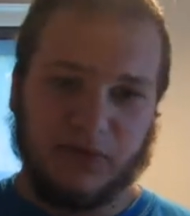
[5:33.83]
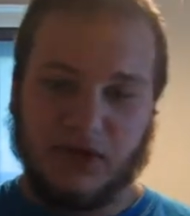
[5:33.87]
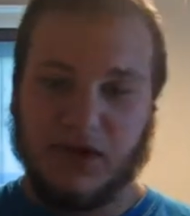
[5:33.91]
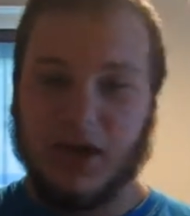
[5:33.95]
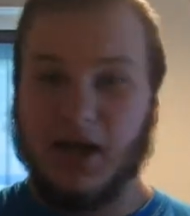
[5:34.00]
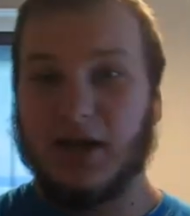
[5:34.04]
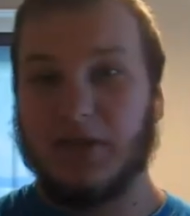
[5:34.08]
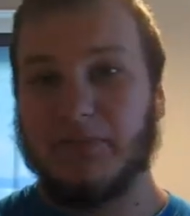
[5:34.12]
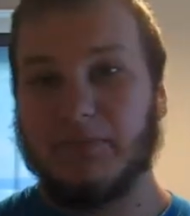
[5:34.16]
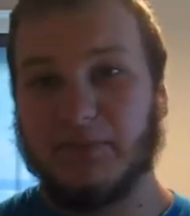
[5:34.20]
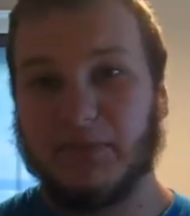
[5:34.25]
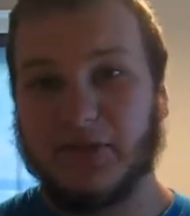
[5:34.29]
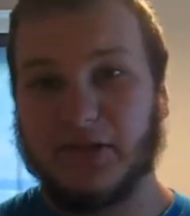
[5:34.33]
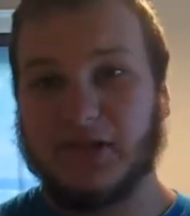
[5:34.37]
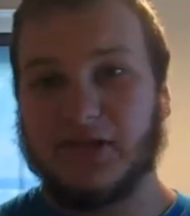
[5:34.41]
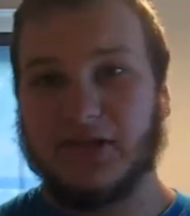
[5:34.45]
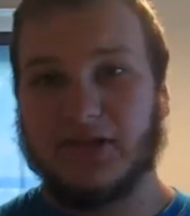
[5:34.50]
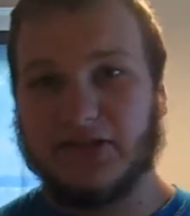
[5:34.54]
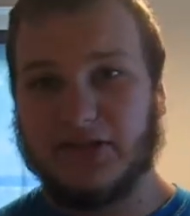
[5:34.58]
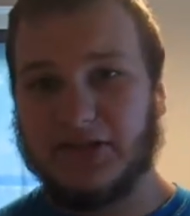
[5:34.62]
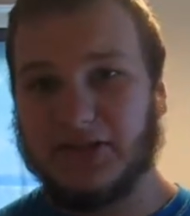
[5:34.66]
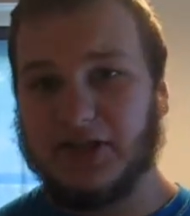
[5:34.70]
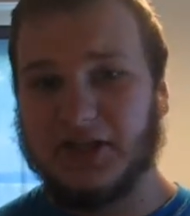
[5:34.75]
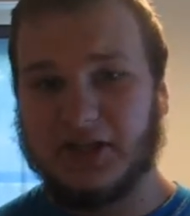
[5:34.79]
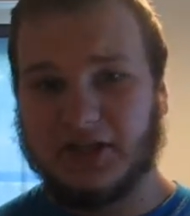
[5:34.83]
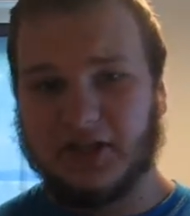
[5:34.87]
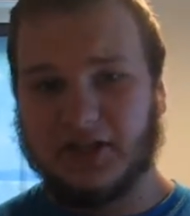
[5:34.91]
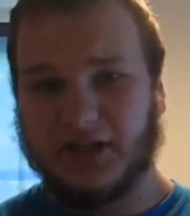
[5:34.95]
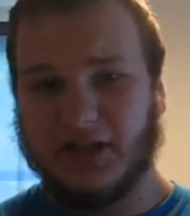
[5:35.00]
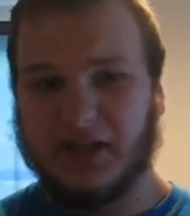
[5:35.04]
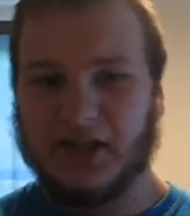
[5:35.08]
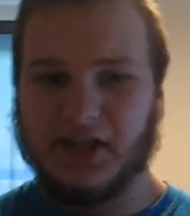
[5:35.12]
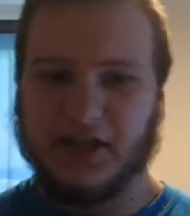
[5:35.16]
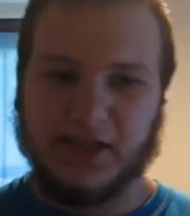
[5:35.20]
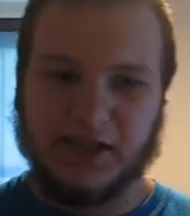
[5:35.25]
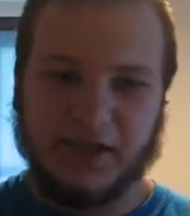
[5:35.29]
and I've been seeing
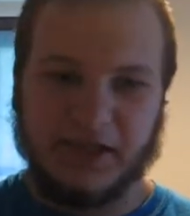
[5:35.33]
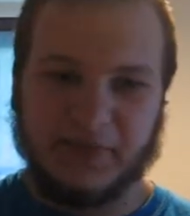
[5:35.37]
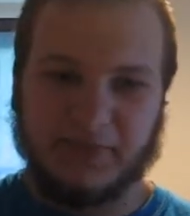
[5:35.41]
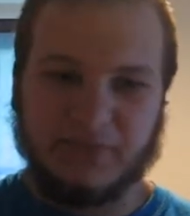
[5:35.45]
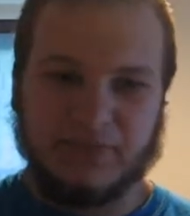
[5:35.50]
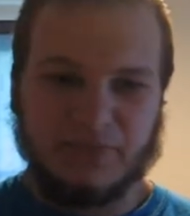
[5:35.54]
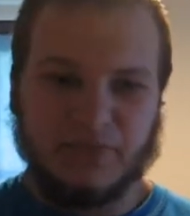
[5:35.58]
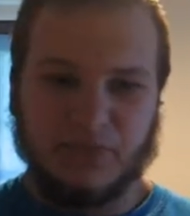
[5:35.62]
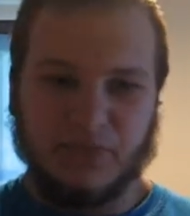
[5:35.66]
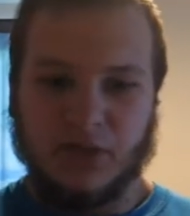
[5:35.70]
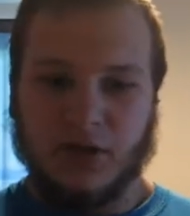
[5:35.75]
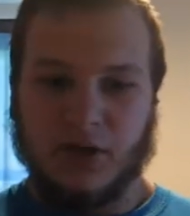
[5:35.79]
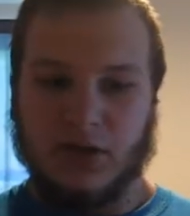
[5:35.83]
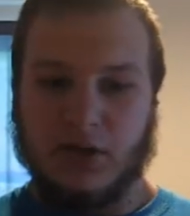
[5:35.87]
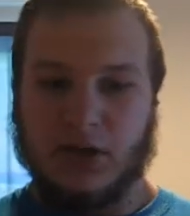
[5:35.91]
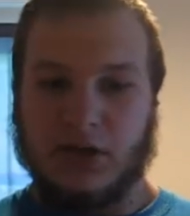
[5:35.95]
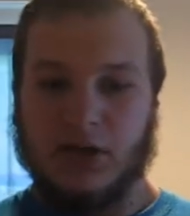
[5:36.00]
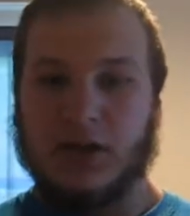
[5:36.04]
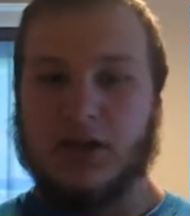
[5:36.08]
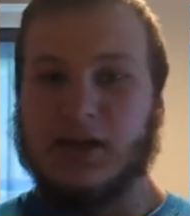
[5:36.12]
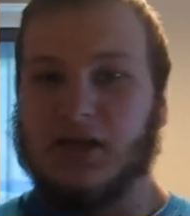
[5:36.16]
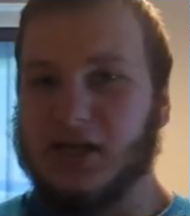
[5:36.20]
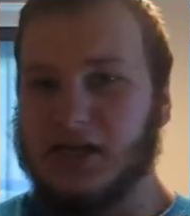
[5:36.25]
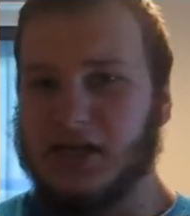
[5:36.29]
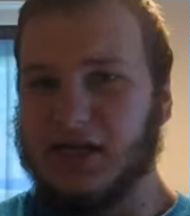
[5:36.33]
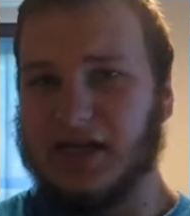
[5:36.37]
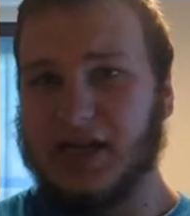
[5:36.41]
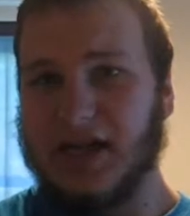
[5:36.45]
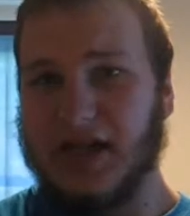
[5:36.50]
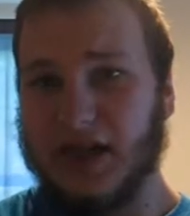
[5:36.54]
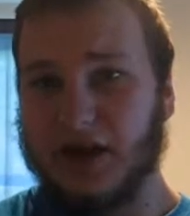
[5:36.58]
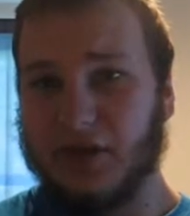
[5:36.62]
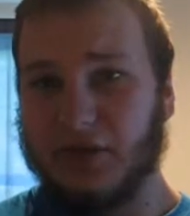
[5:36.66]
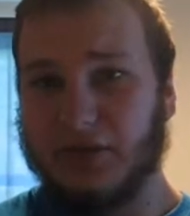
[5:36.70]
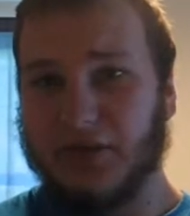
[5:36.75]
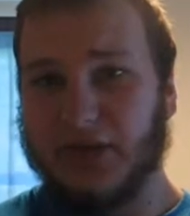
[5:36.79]
lately,
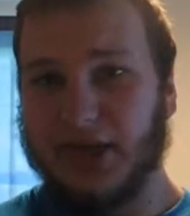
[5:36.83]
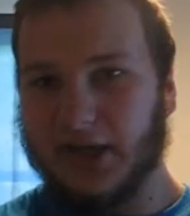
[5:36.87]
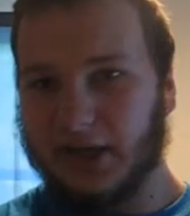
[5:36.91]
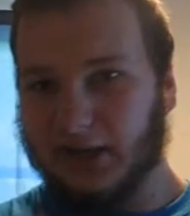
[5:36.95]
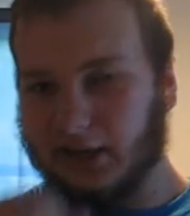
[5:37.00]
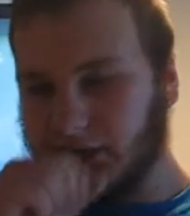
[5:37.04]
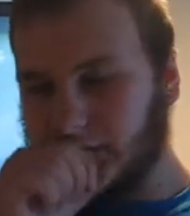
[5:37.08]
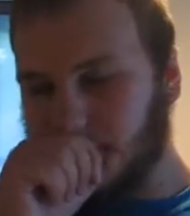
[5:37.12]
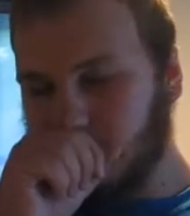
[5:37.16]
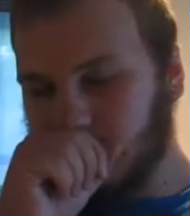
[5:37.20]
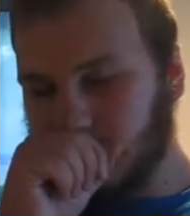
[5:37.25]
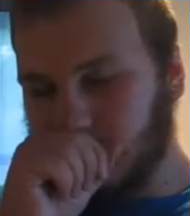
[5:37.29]
now that